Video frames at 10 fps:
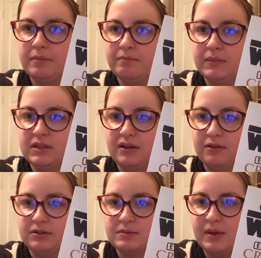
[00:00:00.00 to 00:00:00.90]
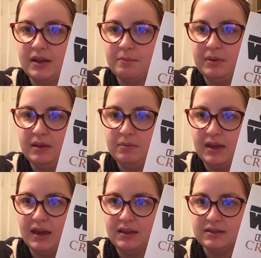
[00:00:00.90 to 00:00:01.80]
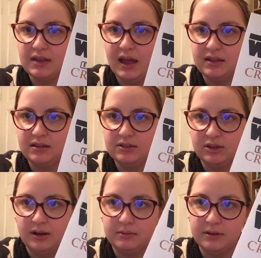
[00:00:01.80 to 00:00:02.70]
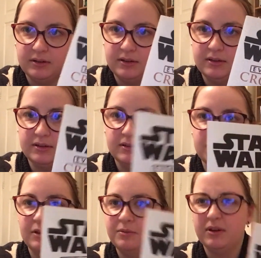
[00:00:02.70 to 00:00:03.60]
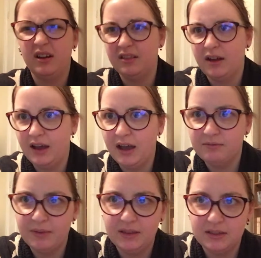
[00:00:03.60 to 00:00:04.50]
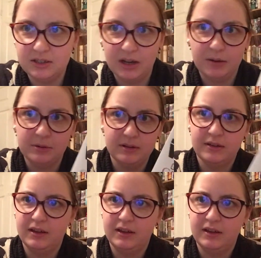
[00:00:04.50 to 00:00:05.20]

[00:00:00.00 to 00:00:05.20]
materials to make BB-8 and a Jawa as well, and I have made the Jawa,